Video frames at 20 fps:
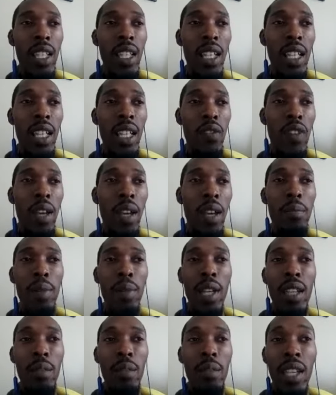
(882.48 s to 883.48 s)
If I'm
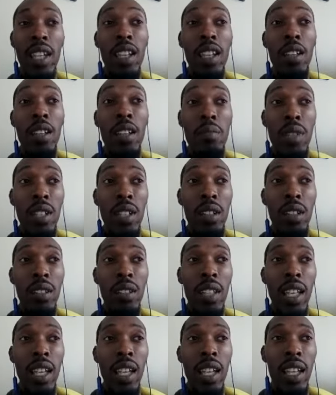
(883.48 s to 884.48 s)
ba making a meal
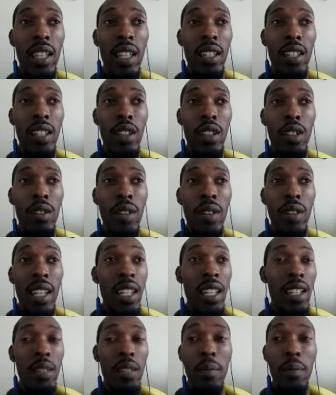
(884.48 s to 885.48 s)
and, you know, I
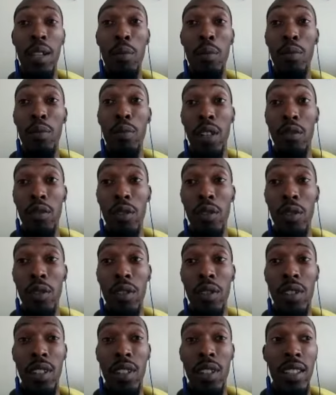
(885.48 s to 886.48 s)
need to make bread rolls
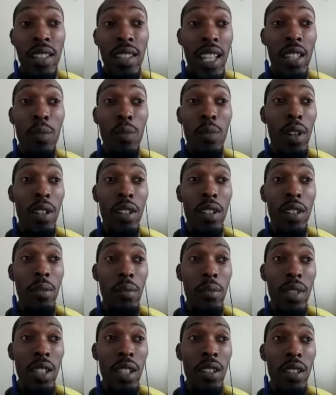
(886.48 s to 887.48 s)
as that's part of the
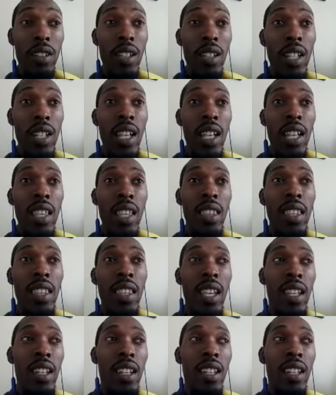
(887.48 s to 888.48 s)
meal,
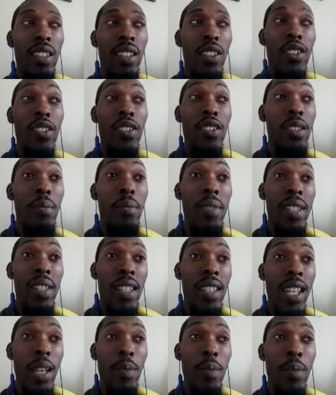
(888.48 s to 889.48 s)
then there are some
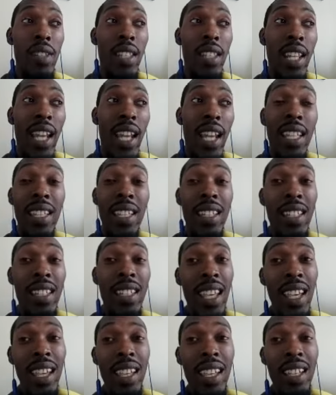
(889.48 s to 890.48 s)
steps that I can
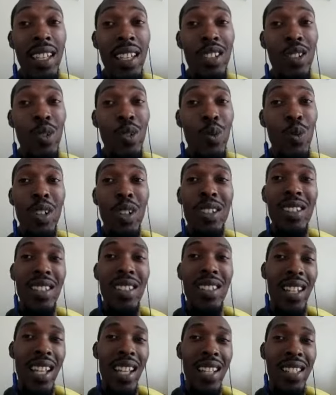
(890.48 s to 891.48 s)
take to work to the
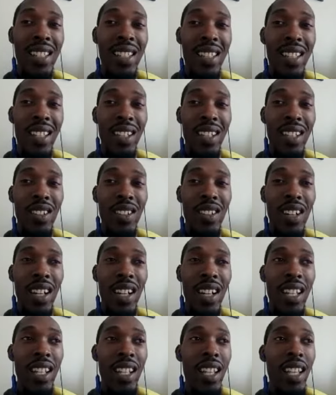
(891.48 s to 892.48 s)
next thing,
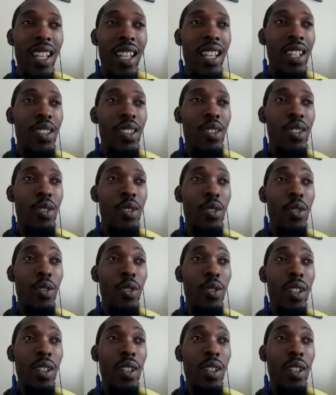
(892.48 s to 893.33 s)
right? So